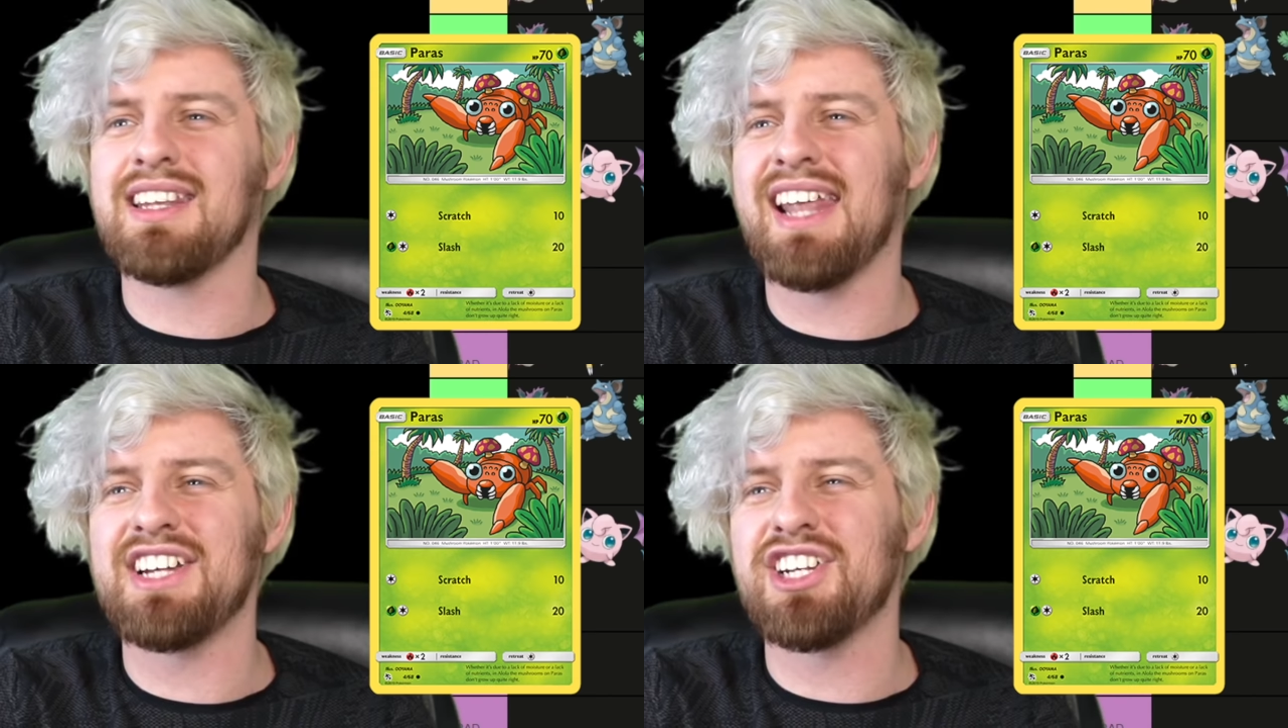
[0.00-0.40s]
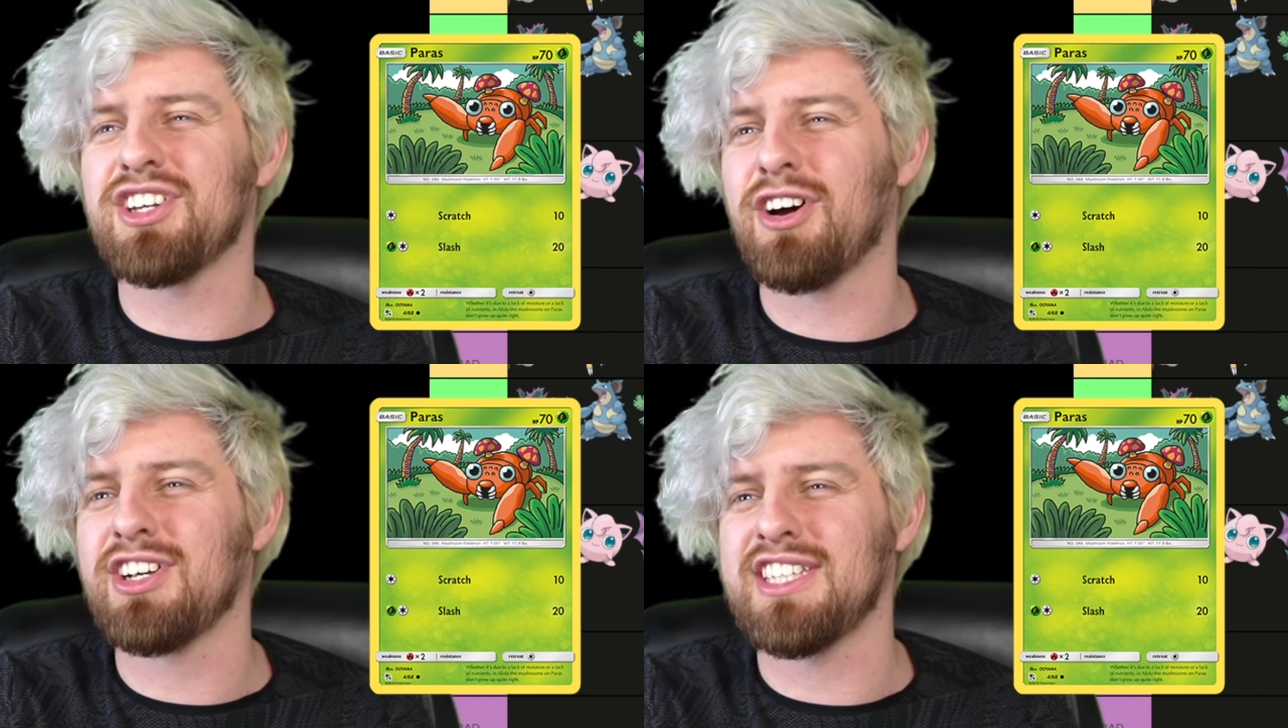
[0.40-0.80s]
Legends
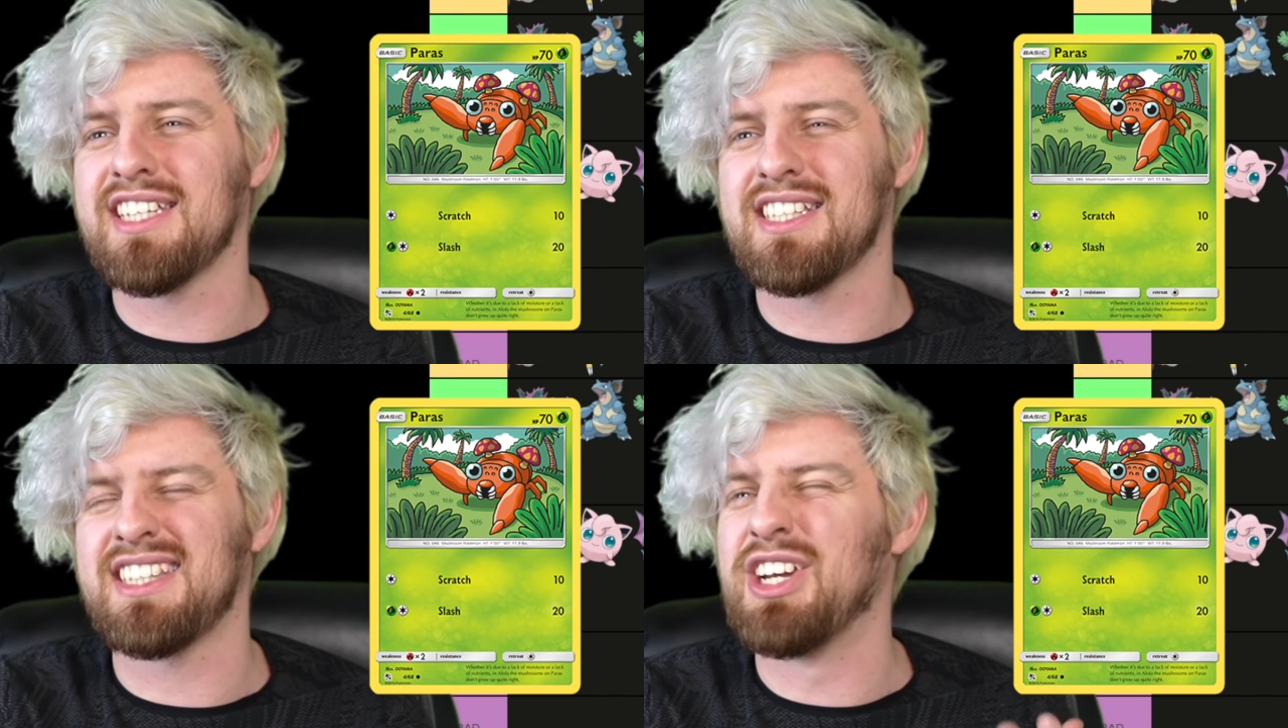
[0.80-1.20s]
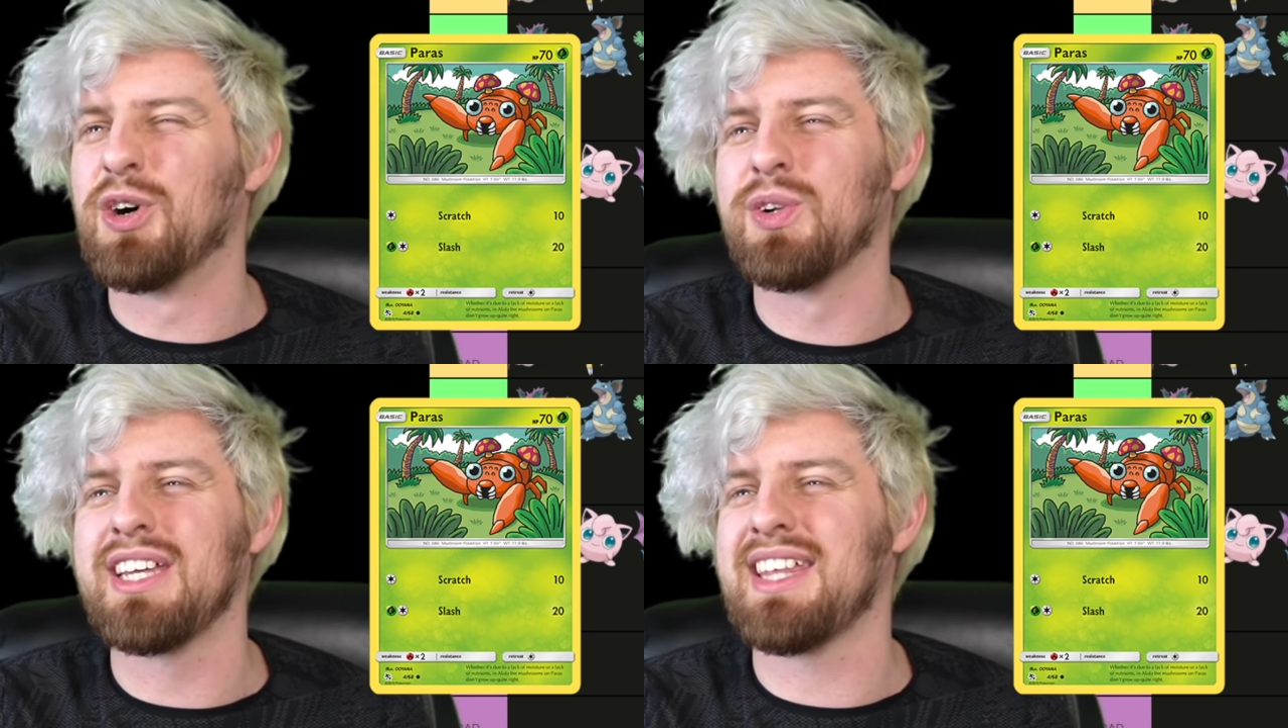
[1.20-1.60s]
Arceus is the
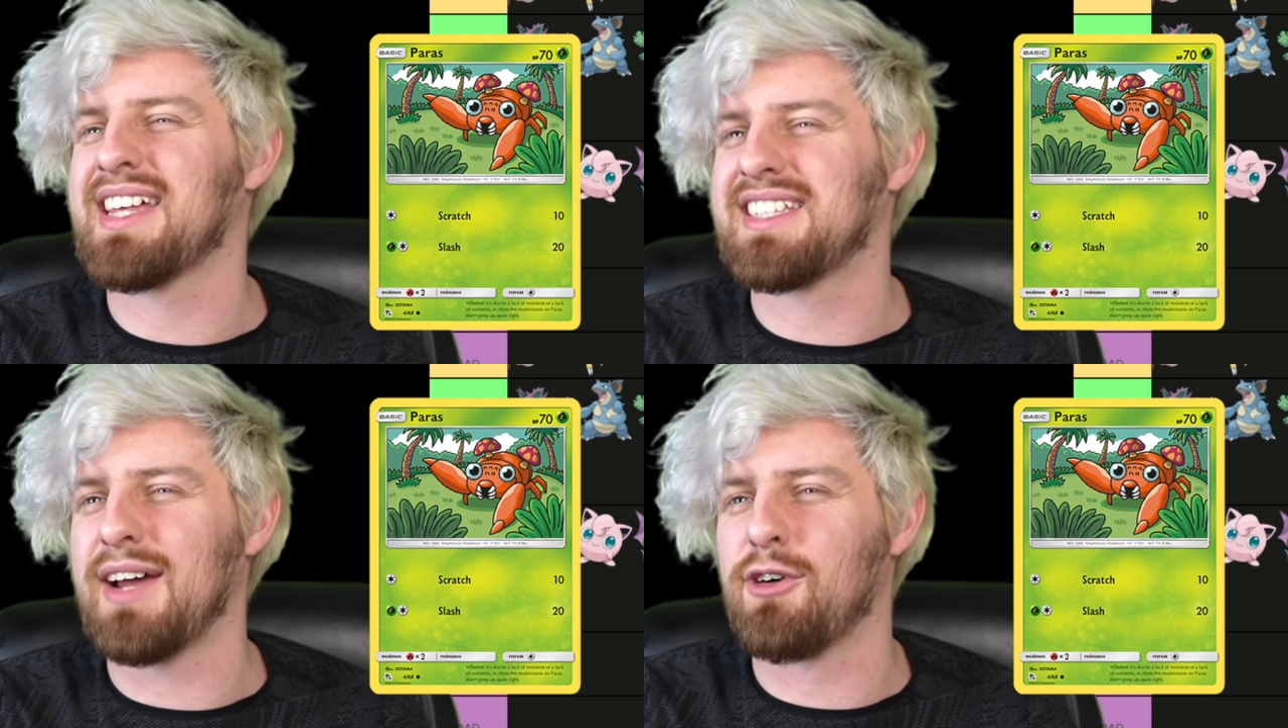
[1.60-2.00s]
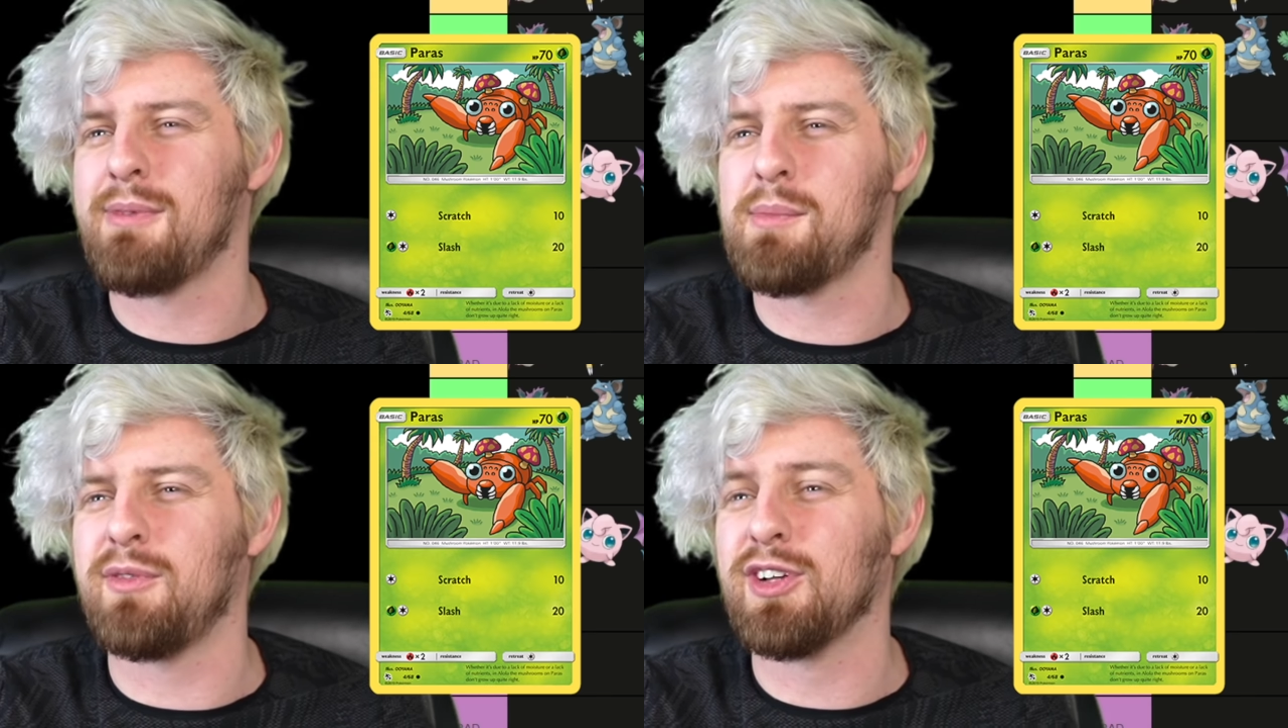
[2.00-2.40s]
only thing that's ever
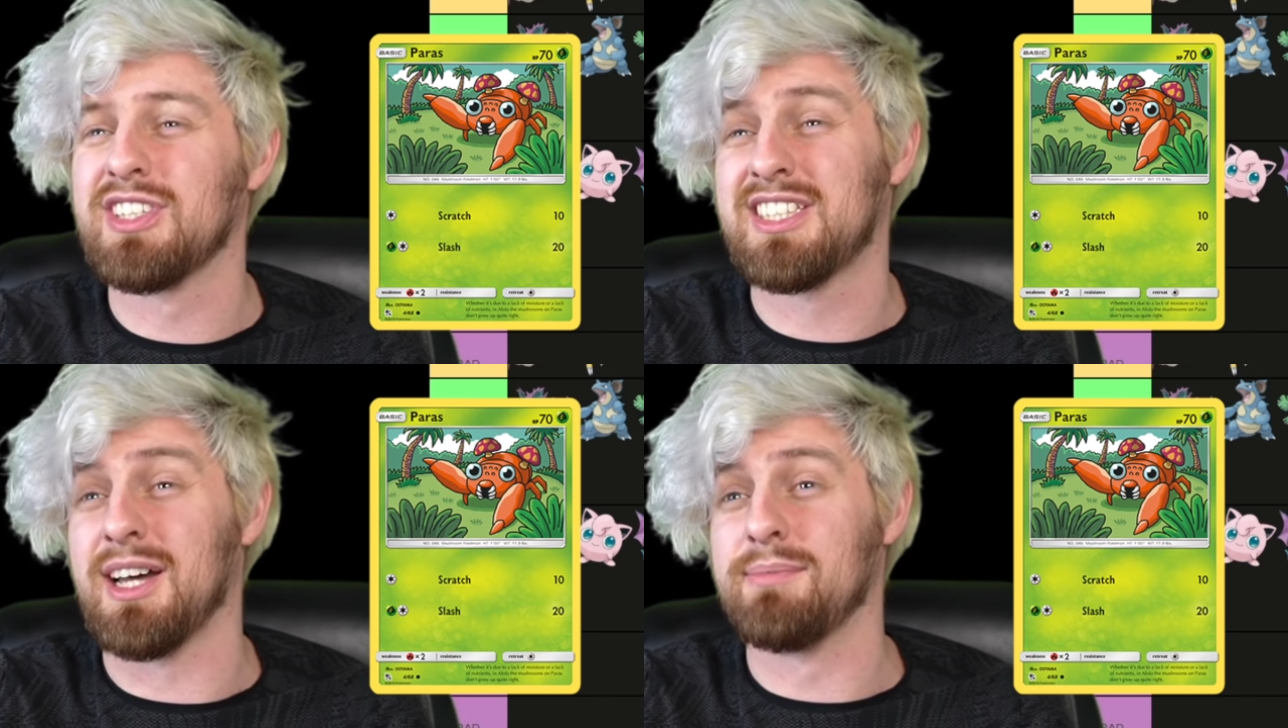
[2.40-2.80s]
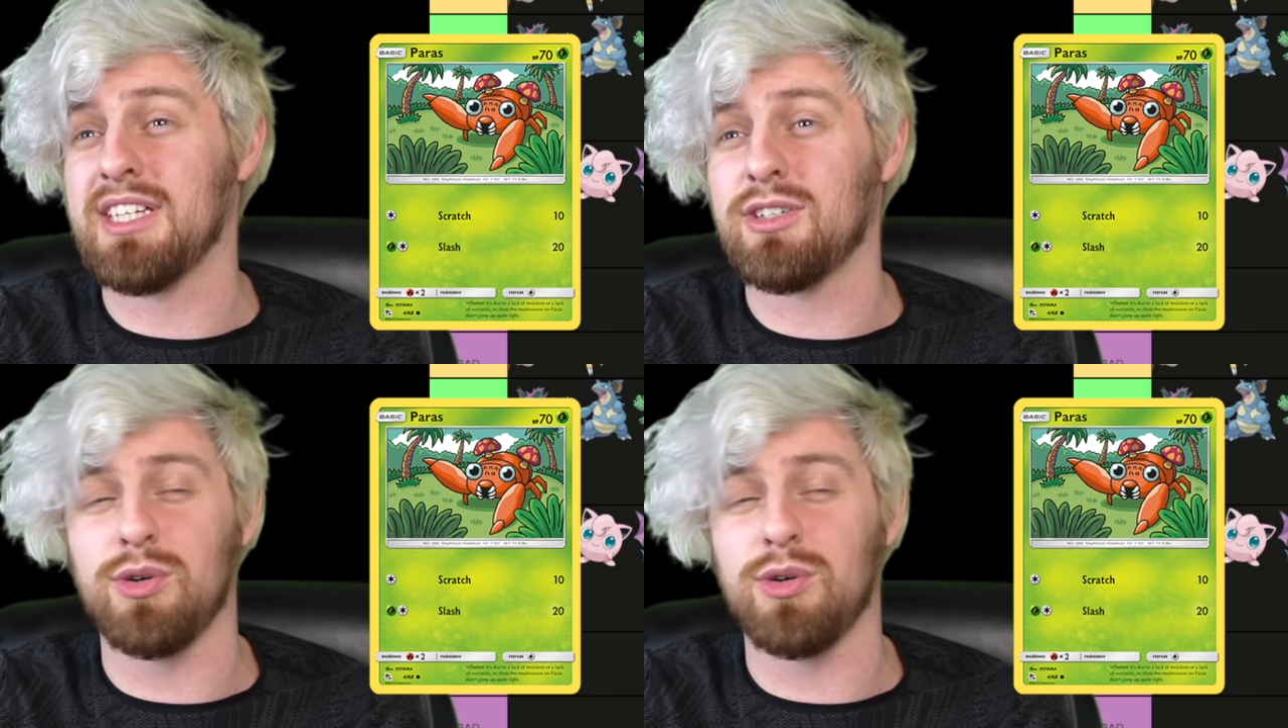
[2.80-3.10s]
made me feel something